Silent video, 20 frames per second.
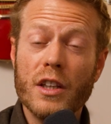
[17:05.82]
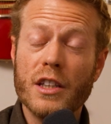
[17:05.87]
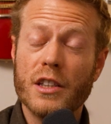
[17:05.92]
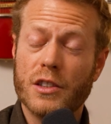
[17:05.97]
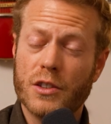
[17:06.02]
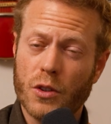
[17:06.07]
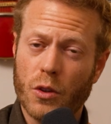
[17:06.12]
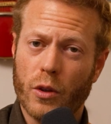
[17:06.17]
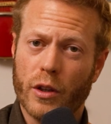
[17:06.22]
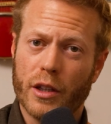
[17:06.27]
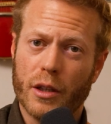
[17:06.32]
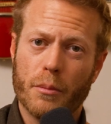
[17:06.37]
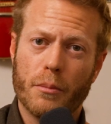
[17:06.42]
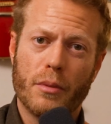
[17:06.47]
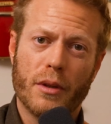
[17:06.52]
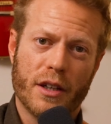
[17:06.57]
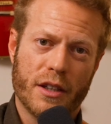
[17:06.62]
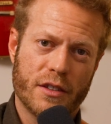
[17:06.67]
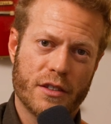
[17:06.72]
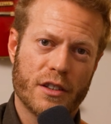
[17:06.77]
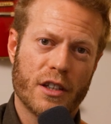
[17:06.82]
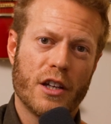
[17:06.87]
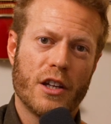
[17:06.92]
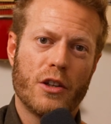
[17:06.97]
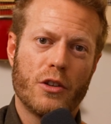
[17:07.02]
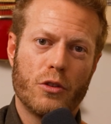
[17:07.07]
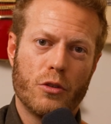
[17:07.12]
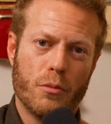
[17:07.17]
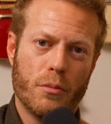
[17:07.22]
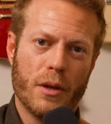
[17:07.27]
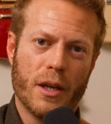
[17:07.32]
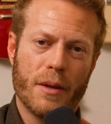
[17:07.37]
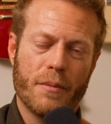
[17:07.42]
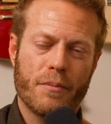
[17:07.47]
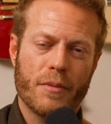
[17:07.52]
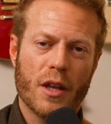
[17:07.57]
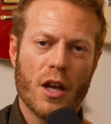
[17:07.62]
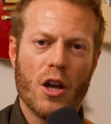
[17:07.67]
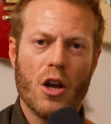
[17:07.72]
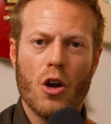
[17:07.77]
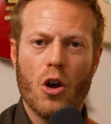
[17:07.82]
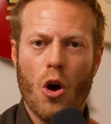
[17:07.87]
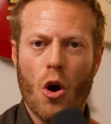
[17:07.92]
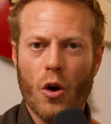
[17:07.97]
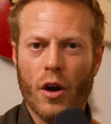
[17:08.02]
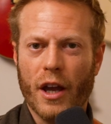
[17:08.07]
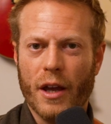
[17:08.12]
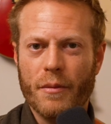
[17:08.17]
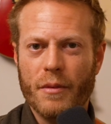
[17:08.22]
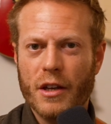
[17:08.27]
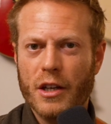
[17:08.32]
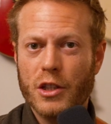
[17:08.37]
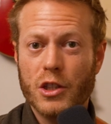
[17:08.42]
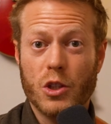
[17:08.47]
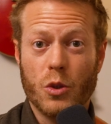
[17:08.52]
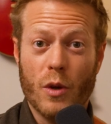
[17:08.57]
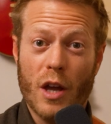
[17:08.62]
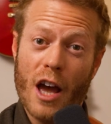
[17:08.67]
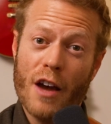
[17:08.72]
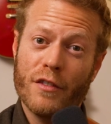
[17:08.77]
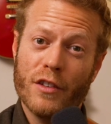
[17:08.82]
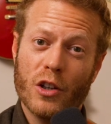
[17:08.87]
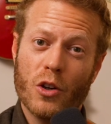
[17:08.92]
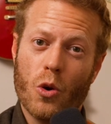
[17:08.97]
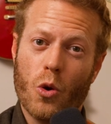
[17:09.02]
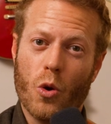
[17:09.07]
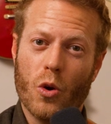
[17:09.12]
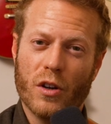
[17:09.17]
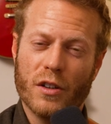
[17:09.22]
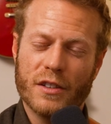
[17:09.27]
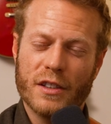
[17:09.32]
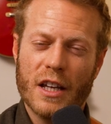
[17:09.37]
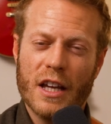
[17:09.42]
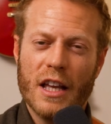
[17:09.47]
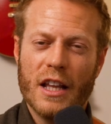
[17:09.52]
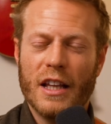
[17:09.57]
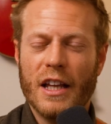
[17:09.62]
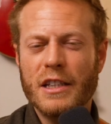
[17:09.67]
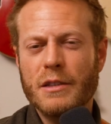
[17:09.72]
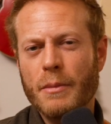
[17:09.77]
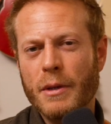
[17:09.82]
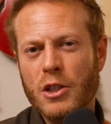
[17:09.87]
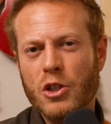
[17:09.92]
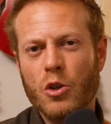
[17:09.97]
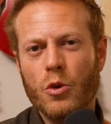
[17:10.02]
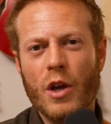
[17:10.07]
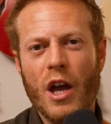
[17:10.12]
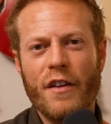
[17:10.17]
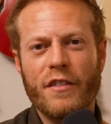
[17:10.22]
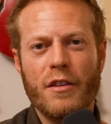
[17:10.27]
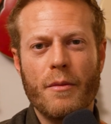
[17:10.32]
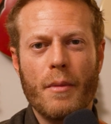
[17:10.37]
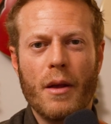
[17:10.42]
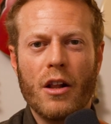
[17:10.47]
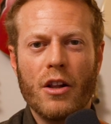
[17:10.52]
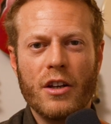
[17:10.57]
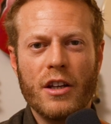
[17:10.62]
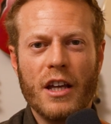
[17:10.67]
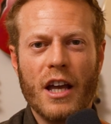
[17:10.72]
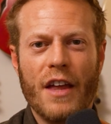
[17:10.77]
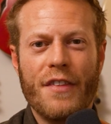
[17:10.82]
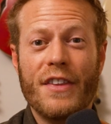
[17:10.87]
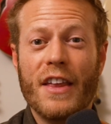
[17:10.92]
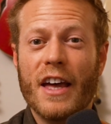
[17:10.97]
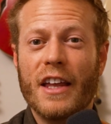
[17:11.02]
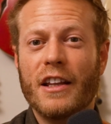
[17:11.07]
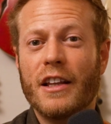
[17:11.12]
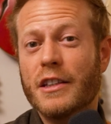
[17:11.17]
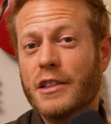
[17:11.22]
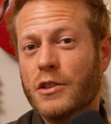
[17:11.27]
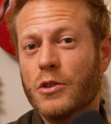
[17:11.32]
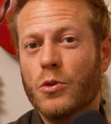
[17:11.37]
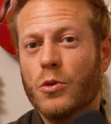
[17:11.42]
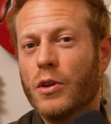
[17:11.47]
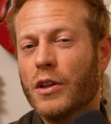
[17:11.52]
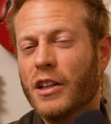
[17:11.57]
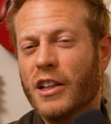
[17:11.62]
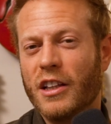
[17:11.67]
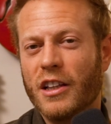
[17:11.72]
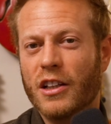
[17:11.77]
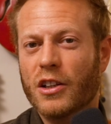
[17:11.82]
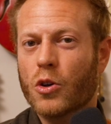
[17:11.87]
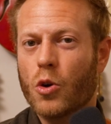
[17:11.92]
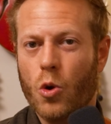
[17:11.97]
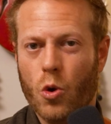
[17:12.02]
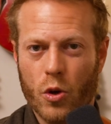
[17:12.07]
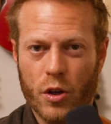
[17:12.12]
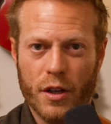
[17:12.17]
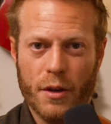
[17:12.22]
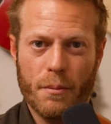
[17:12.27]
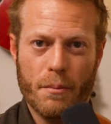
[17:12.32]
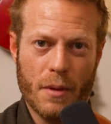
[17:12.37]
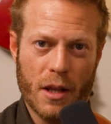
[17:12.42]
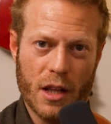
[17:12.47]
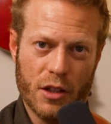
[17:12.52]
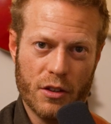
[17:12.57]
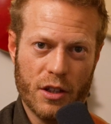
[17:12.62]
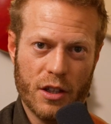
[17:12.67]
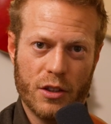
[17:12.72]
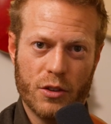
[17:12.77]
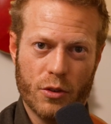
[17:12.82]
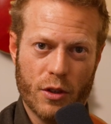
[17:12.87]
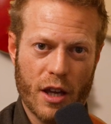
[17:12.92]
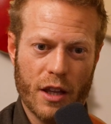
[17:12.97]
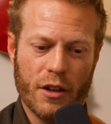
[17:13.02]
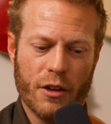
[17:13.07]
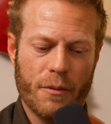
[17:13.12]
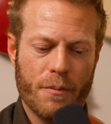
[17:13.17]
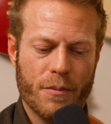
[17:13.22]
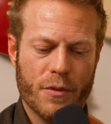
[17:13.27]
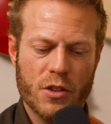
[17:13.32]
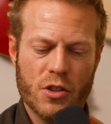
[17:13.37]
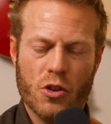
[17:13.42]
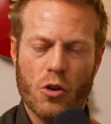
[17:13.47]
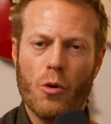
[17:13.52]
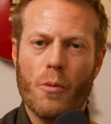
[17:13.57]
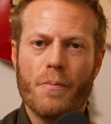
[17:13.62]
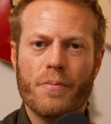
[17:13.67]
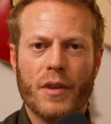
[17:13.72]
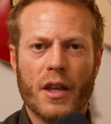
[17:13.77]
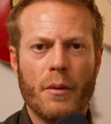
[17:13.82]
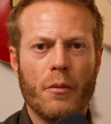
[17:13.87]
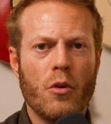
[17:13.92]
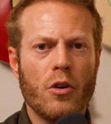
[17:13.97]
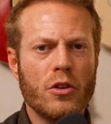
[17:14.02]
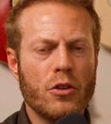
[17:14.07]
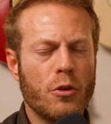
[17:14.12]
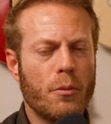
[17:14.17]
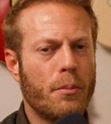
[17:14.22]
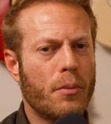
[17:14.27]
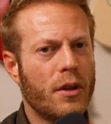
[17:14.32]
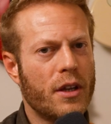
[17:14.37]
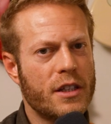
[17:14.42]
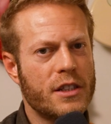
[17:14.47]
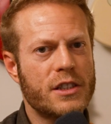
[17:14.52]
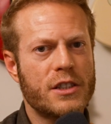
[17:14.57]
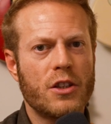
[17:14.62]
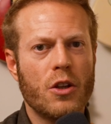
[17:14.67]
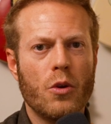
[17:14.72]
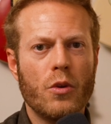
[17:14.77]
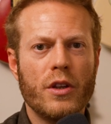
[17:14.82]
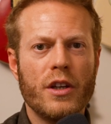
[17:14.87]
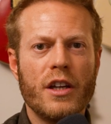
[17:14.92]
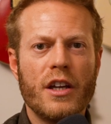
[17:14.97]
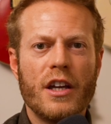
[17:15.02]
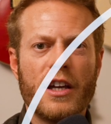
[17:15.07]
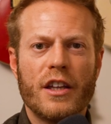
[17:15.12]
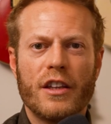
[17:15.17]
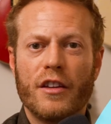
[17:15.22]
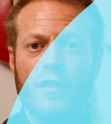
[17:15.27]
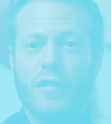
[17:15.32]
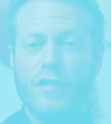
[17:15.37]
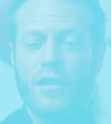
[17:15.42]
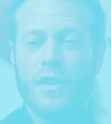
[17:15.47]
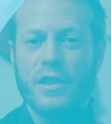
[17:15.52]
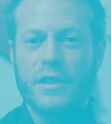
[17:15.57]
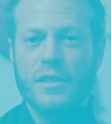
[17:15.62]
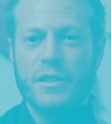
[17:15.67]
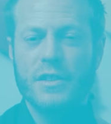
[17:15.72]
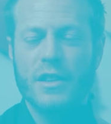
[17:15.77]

solid place to be. Okay, so we have the chords. Let's make sure we have the melody, and then let's do a little chord melody together. So I want to play slowly the first